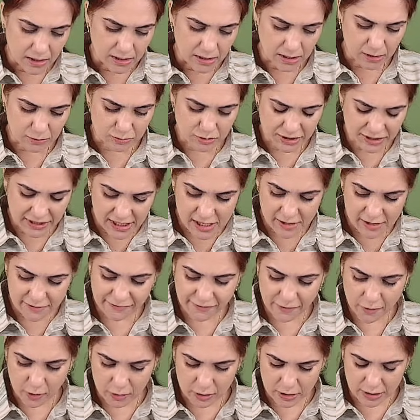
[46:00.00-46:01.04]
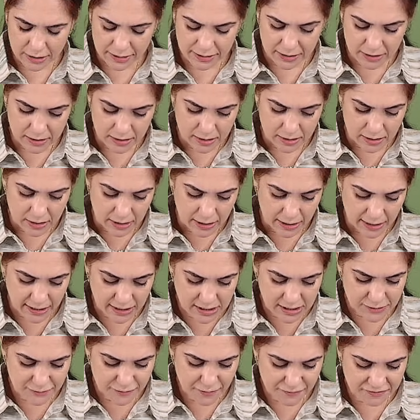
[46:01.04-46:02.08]
Now the default
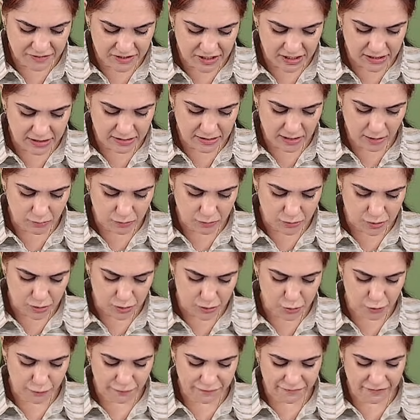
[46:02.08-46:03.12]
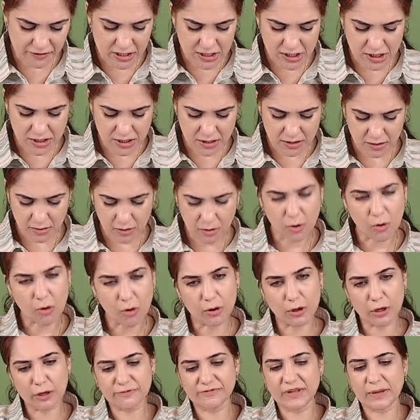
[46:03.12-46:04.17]
is 15,000. So first,
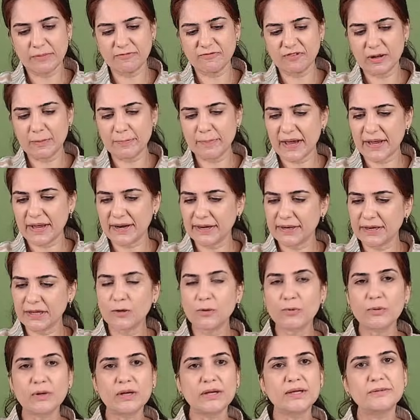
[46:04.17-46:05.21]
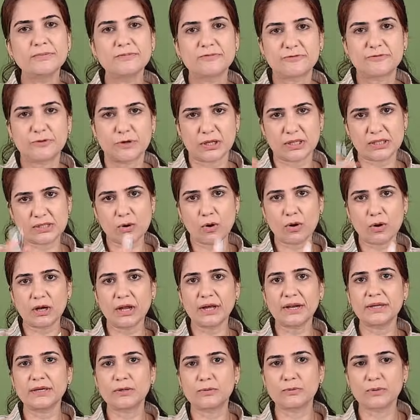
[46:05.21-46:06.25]
all of them will bear it equally. For us, all
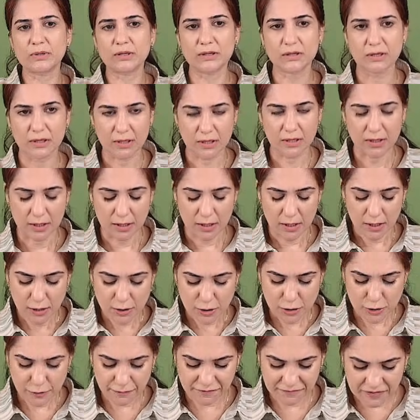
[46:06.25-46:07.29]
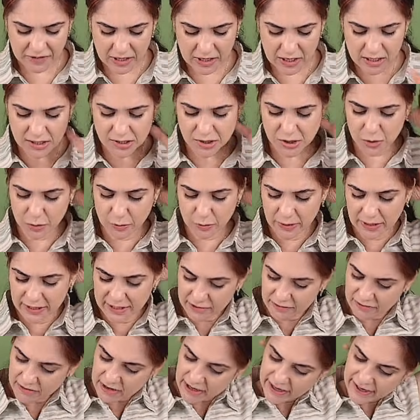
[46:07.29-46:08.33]
are equal. So first you will
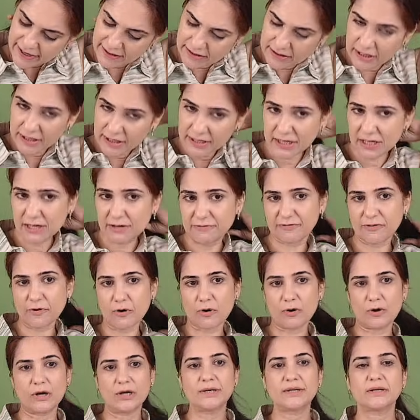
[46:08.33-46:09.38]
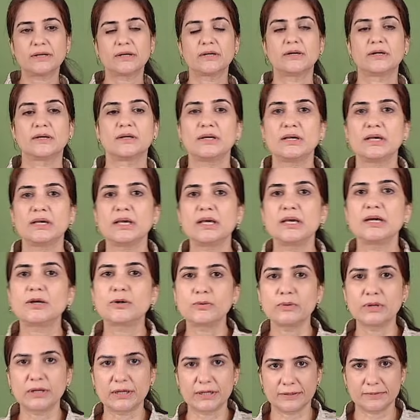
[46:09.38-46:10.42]
divide the default
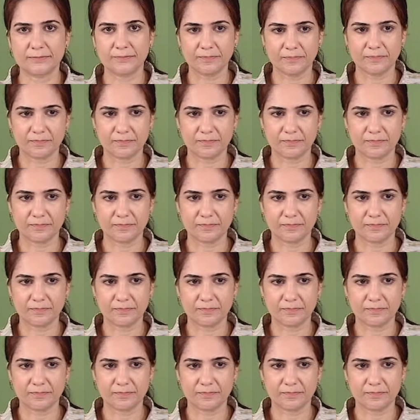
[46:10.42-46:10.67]
equally.